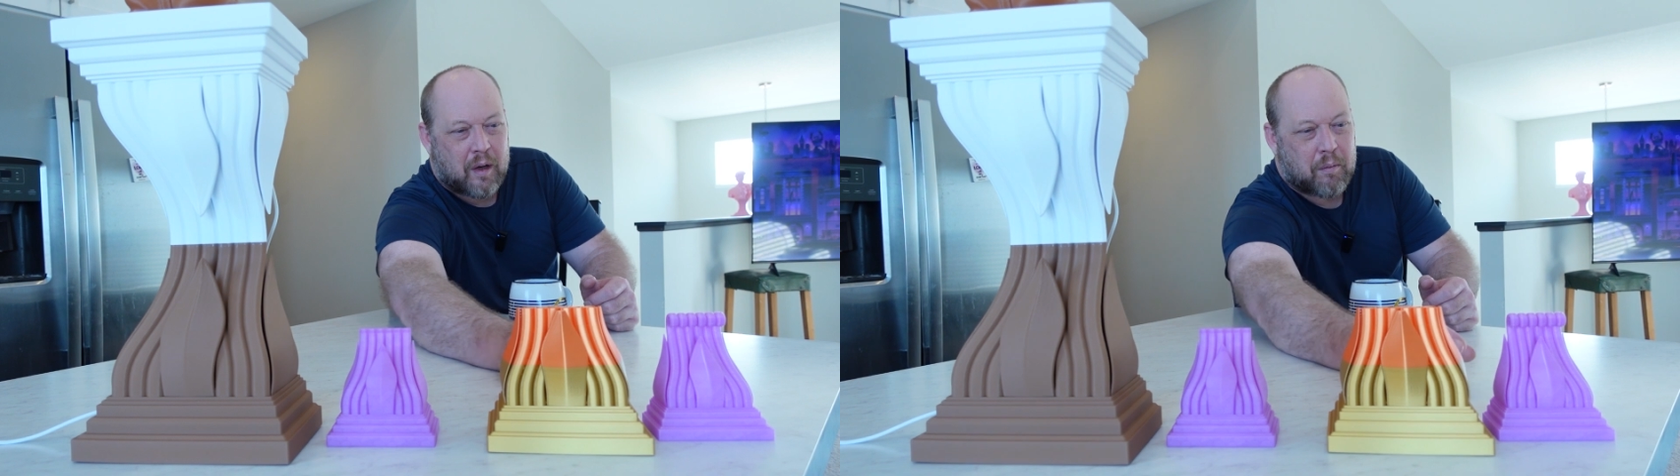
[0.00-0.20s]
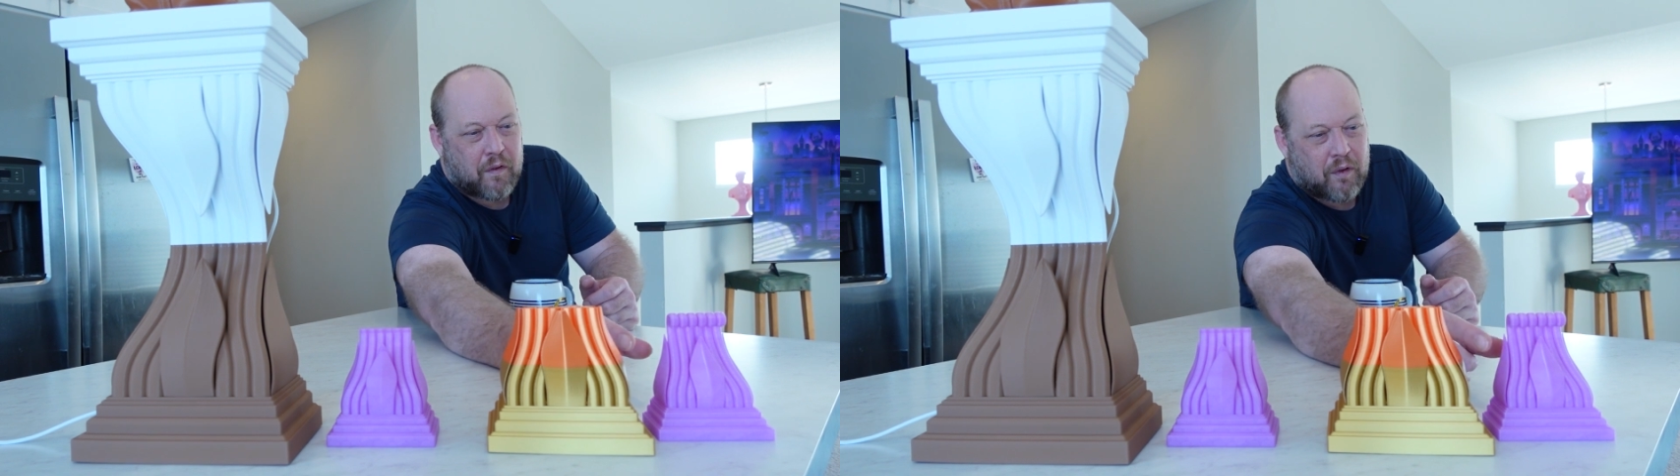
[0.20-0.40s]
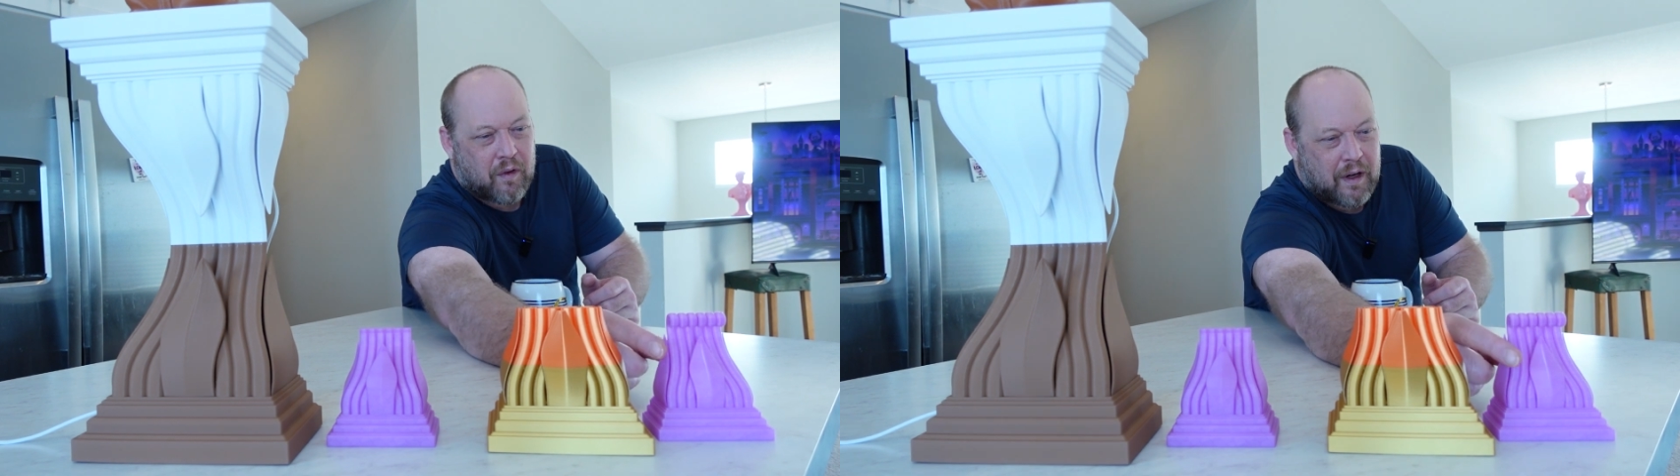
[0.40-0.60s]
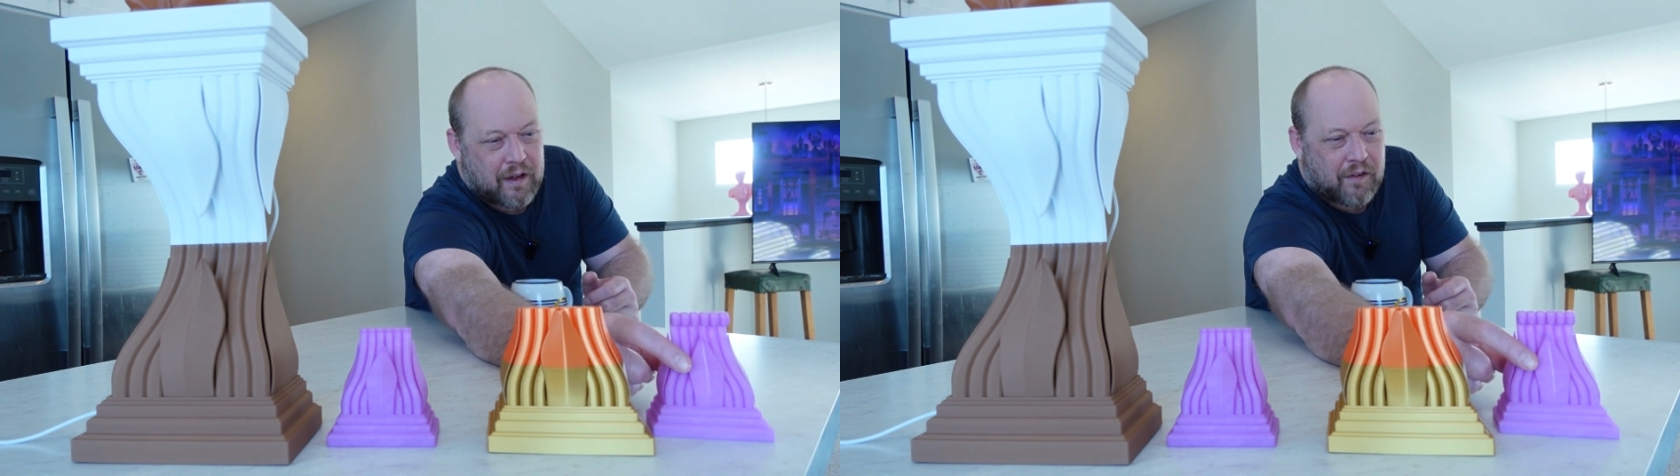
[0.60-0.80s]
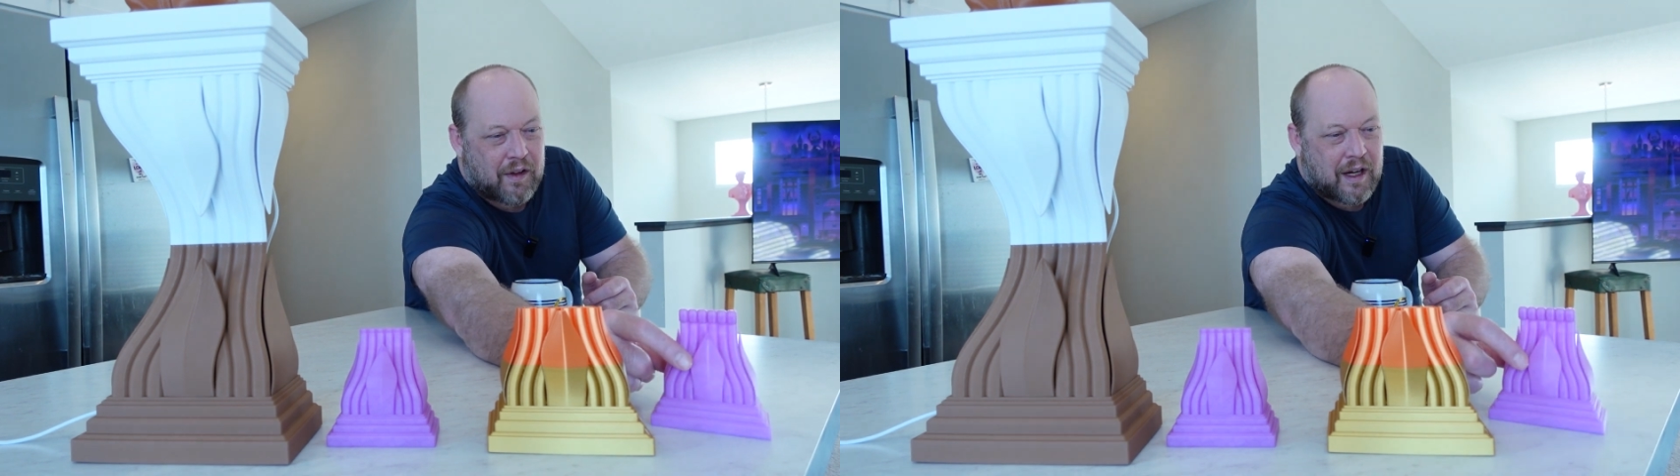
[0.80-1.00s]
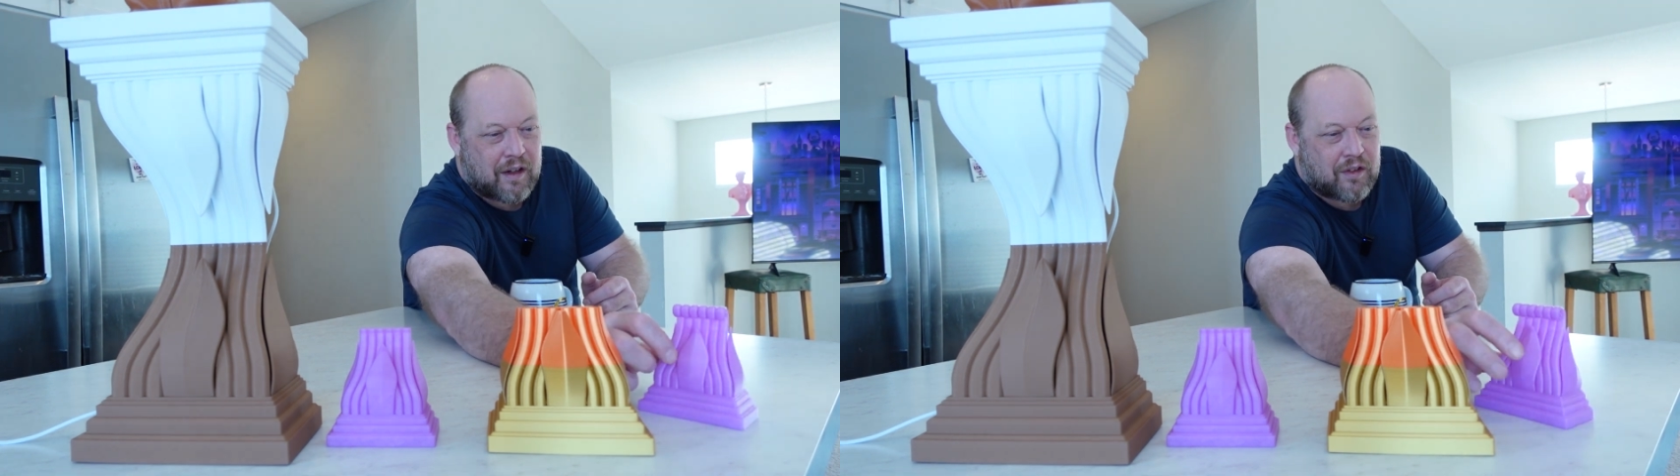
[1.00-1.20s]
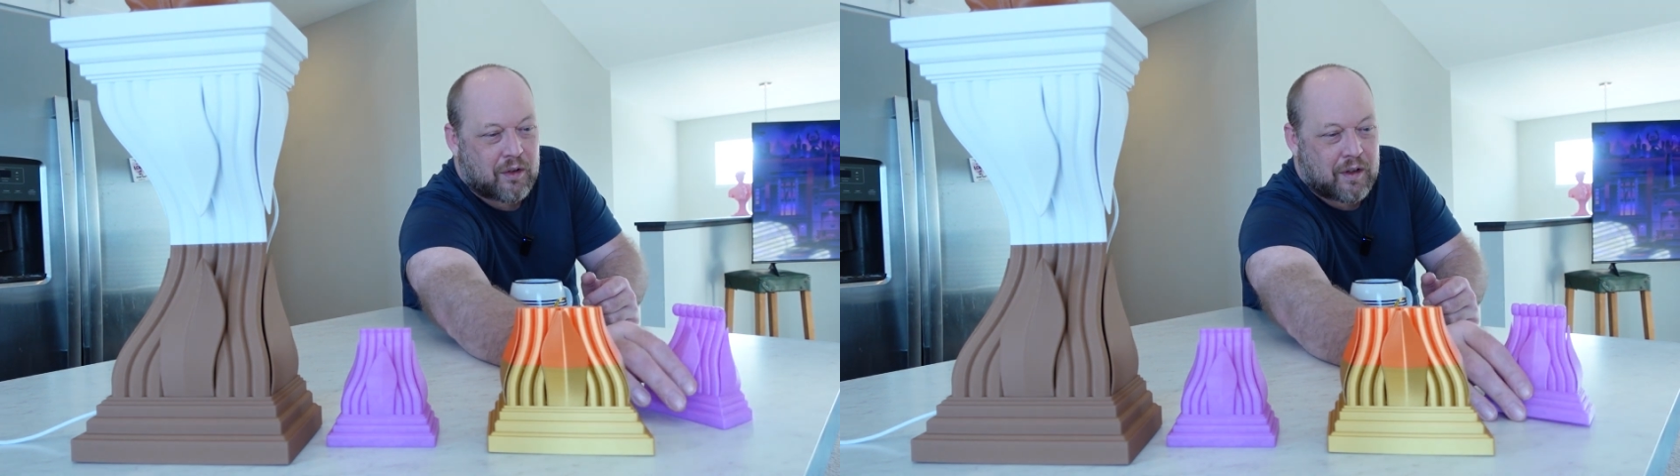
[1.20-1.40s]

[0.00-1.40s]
before I decided to